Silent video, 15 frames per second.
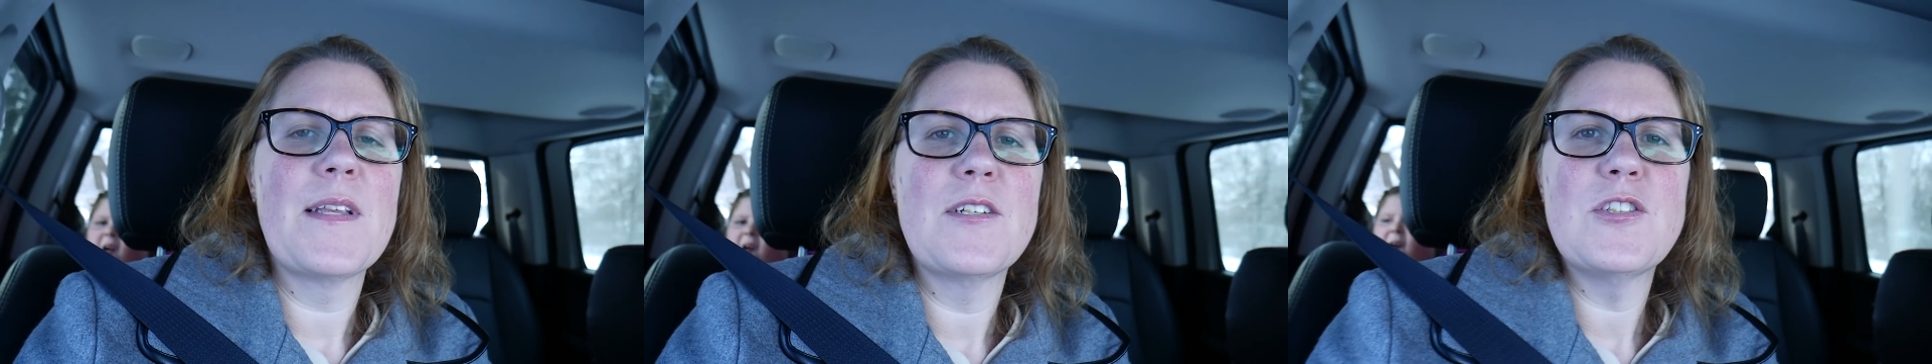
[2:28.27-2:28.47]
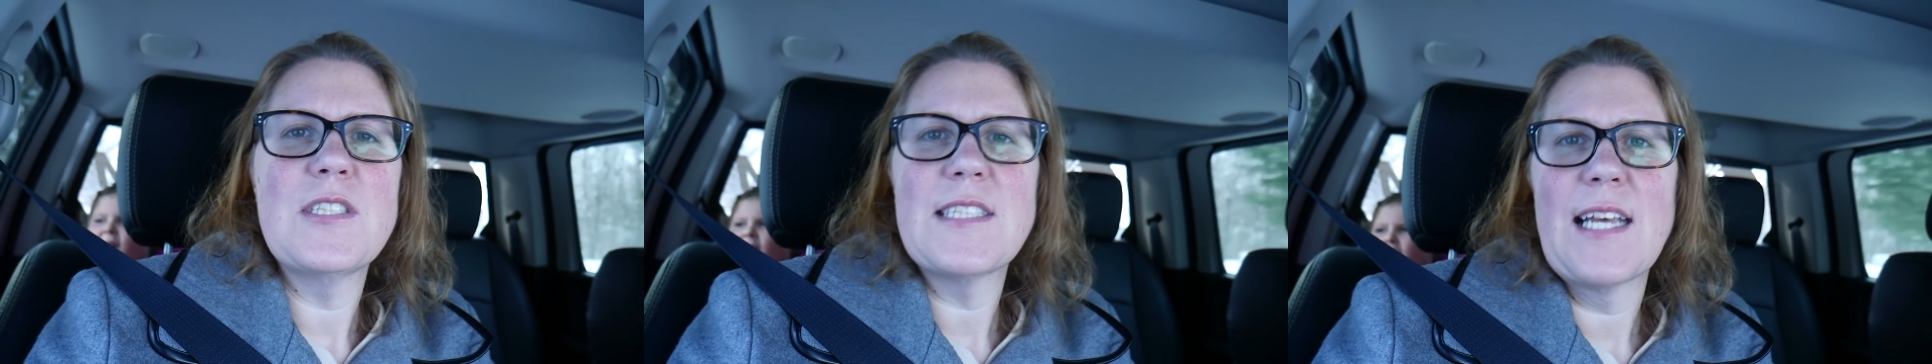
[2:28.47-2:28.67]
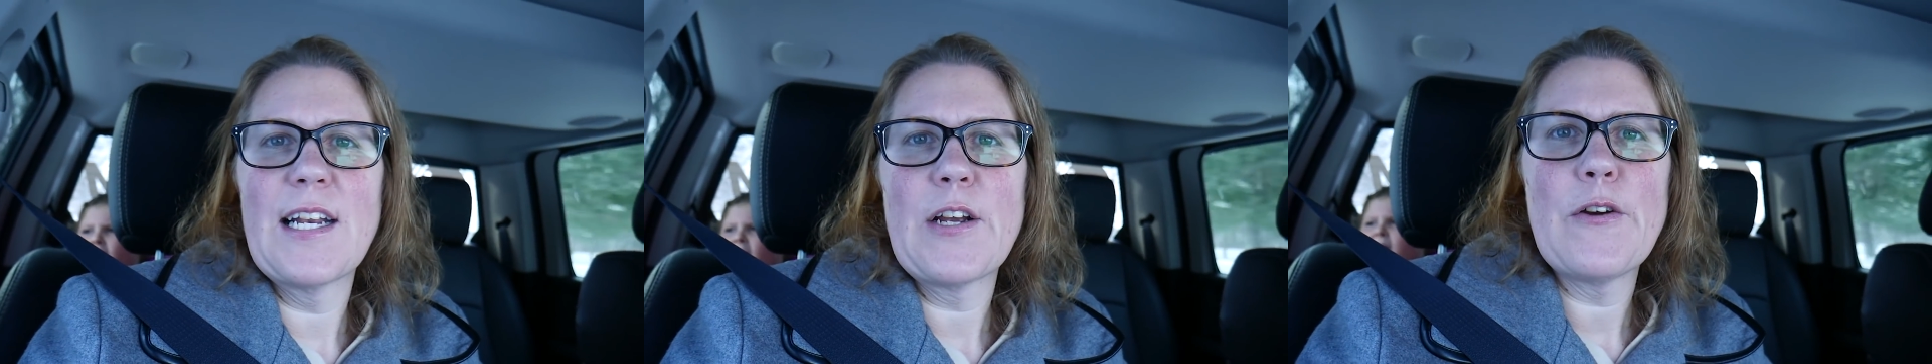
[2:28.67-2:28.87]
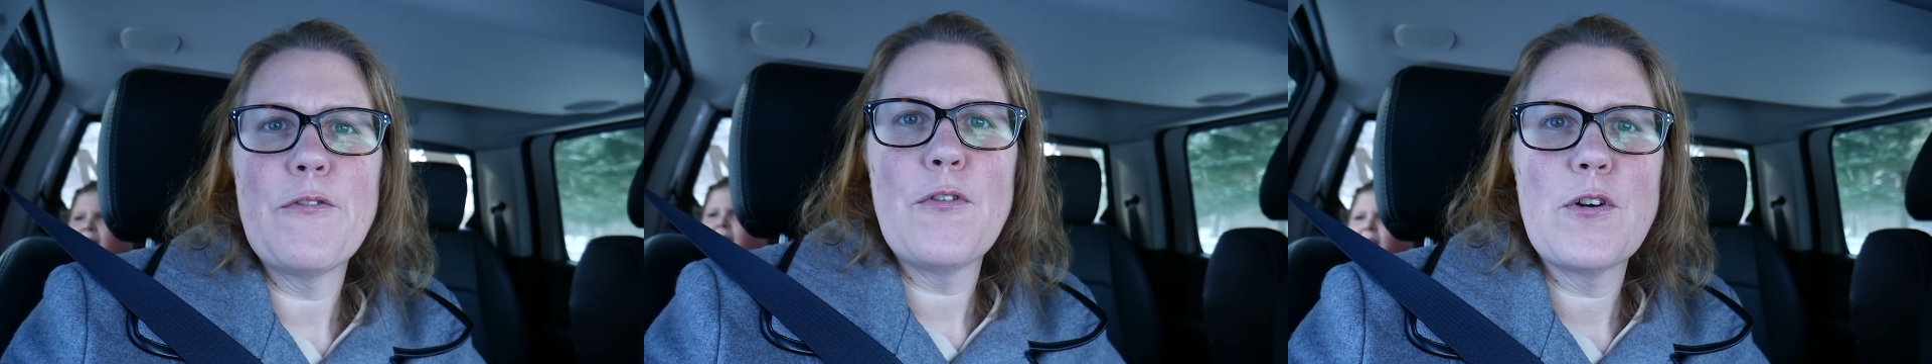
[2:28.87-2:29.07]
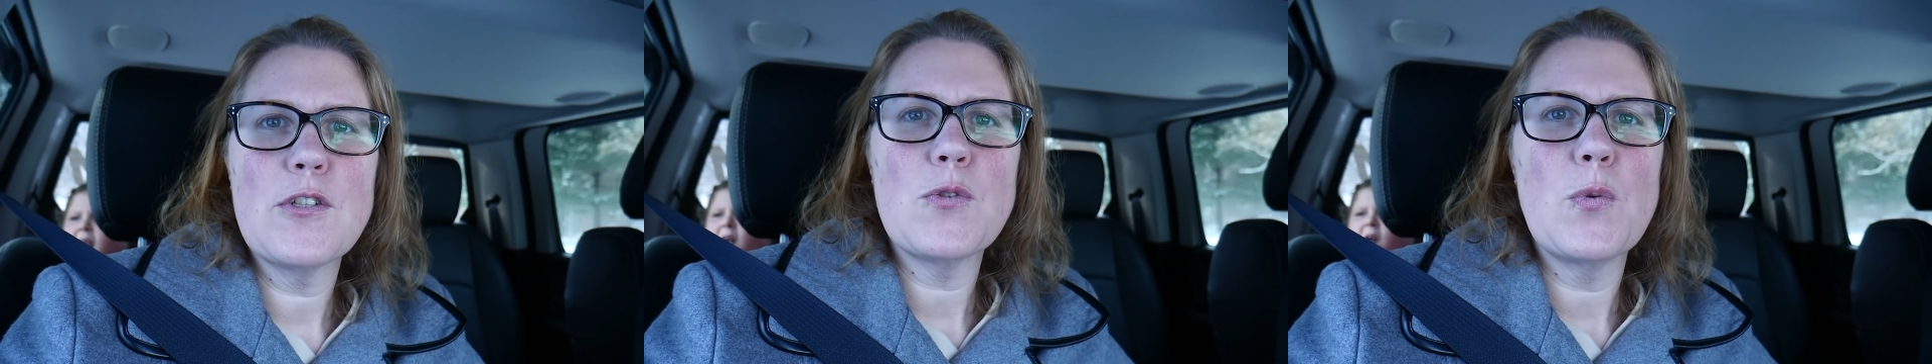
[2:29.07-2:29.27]
she's getting her
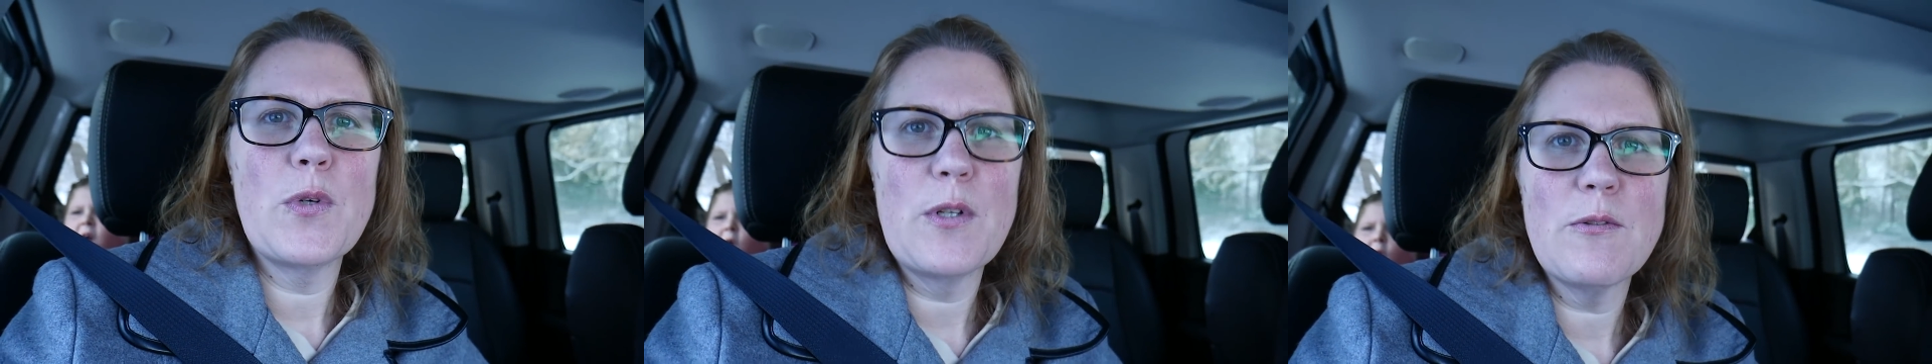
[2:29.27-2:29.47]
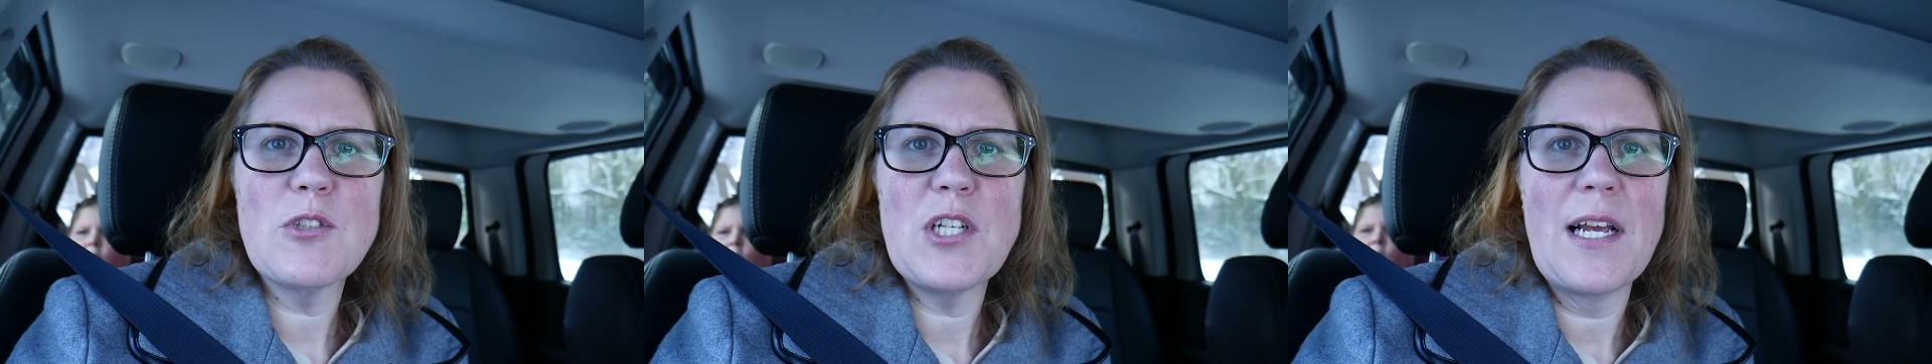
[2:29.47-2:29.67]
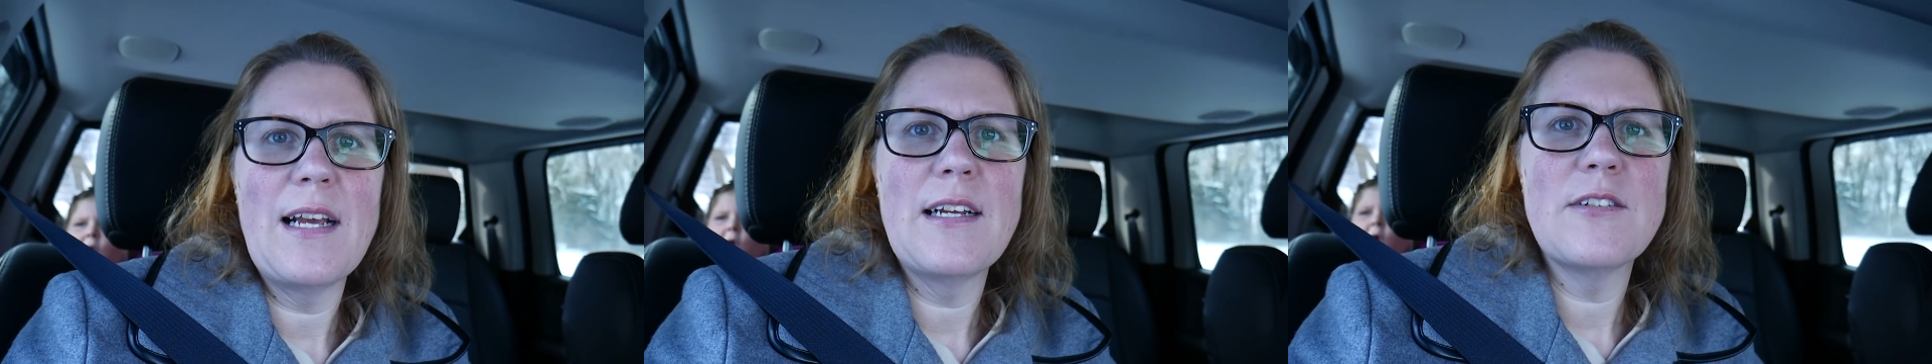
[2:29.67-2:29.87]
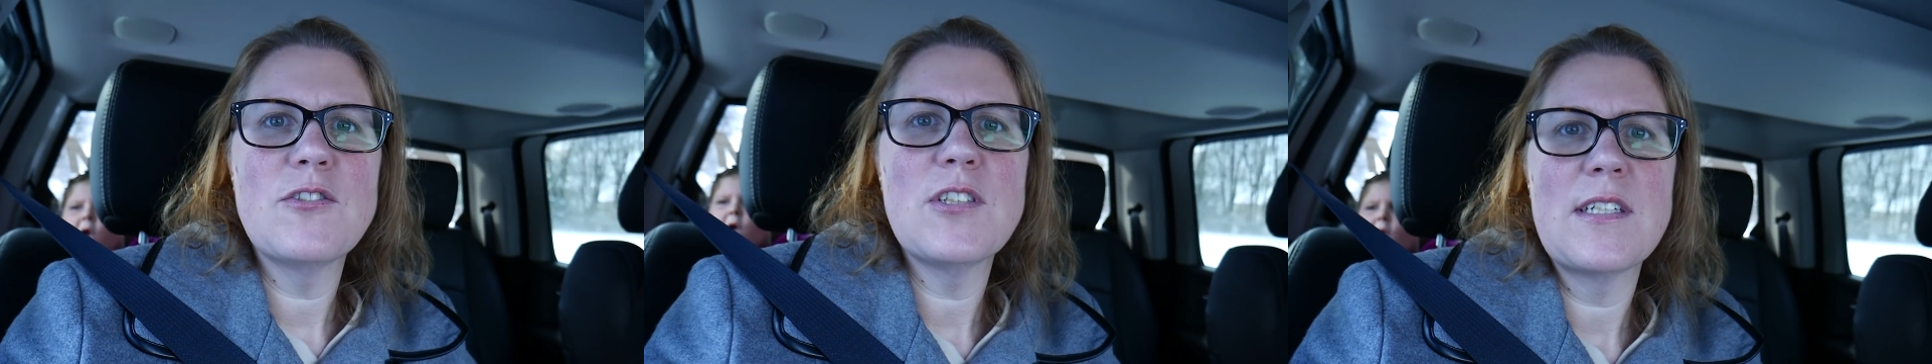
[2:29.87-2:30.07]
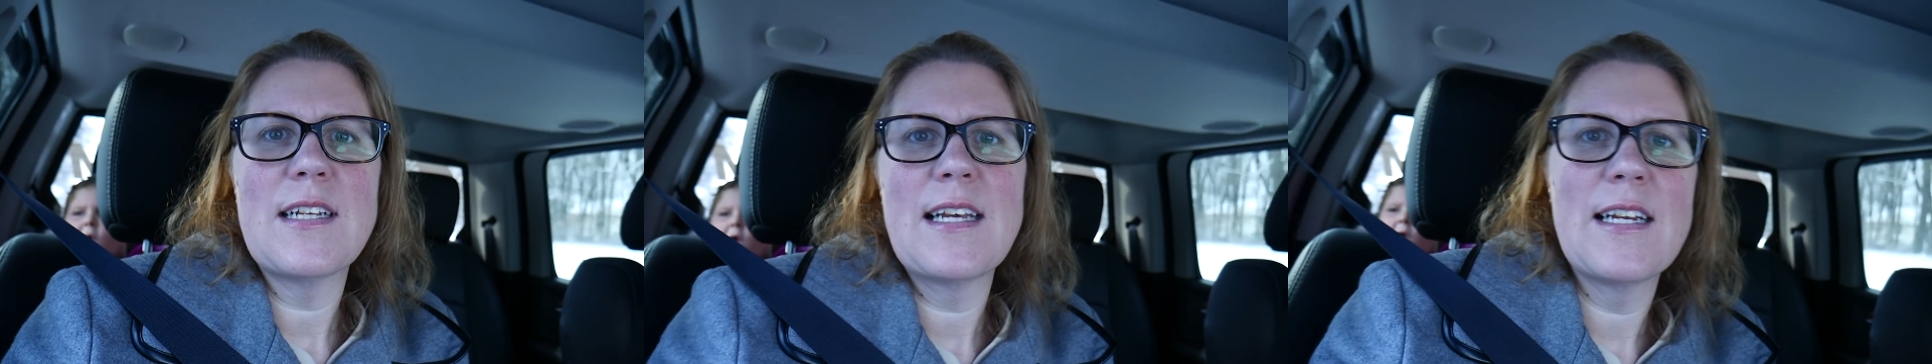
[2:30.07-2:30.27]
first oil change
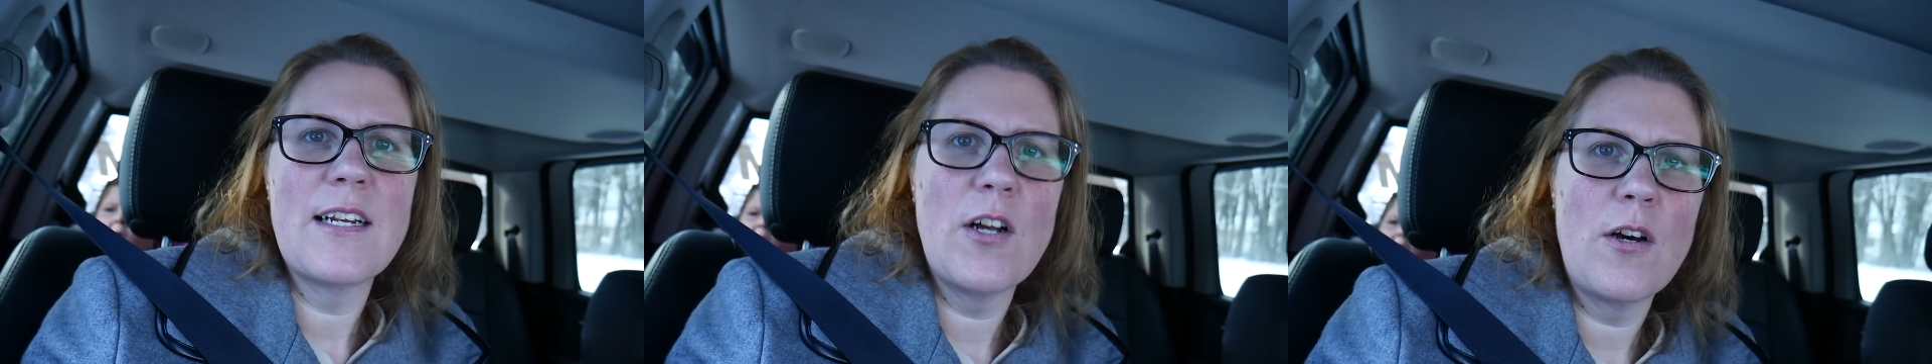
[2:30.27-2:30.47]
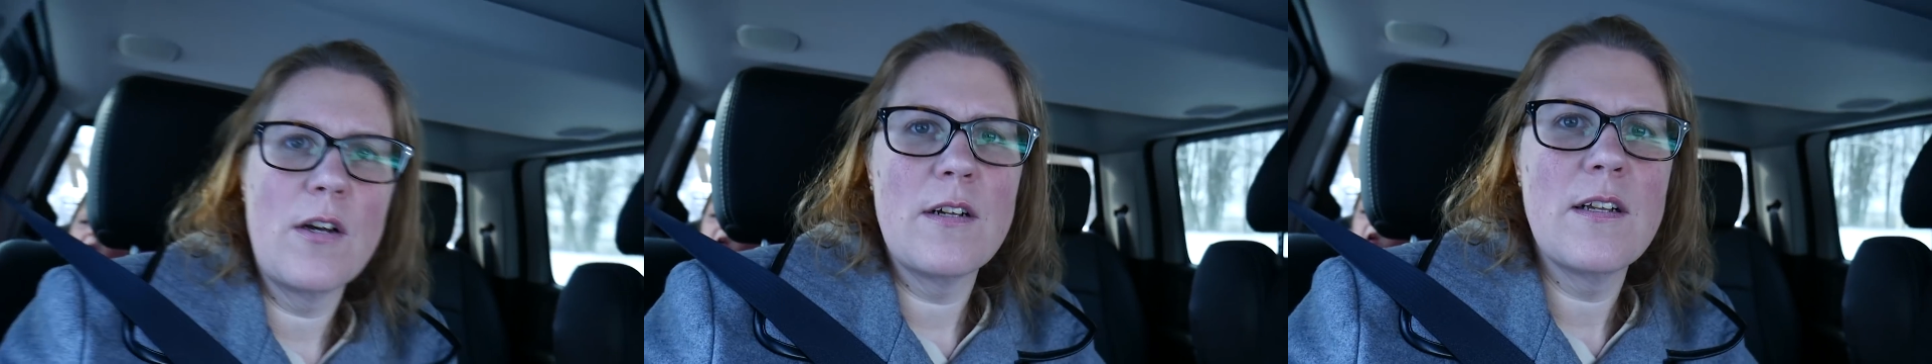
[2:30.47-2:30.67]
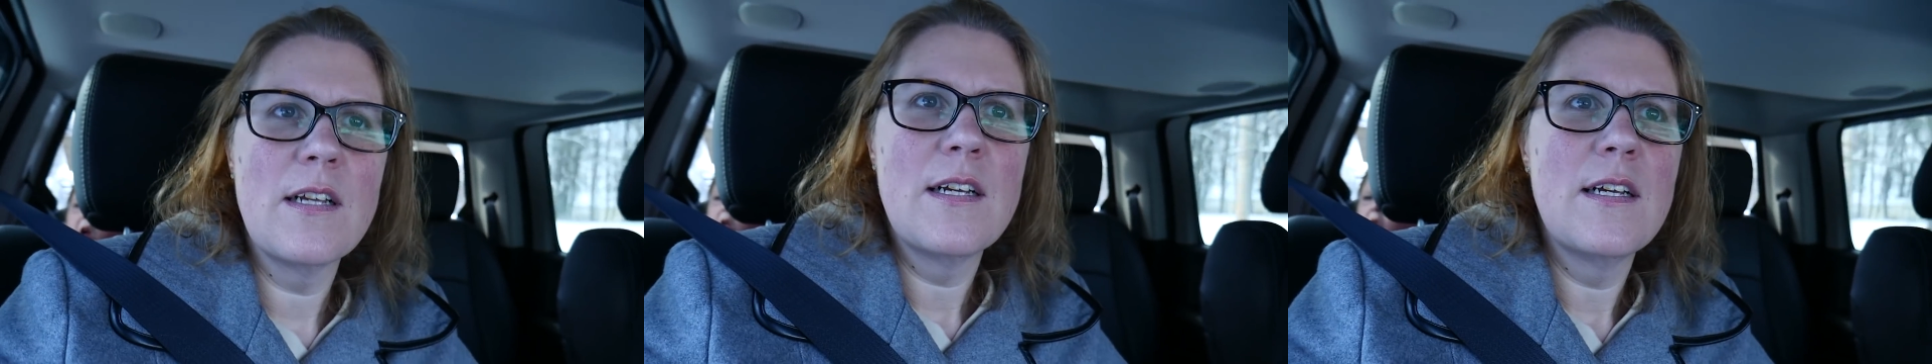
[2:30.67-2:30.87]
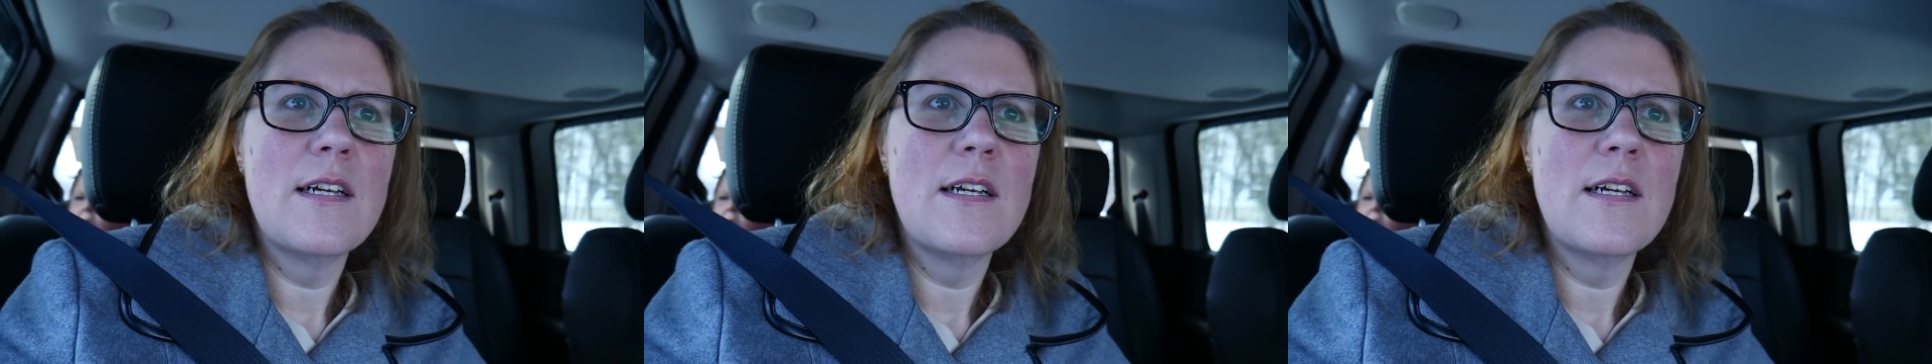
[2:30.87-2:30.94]
and getting all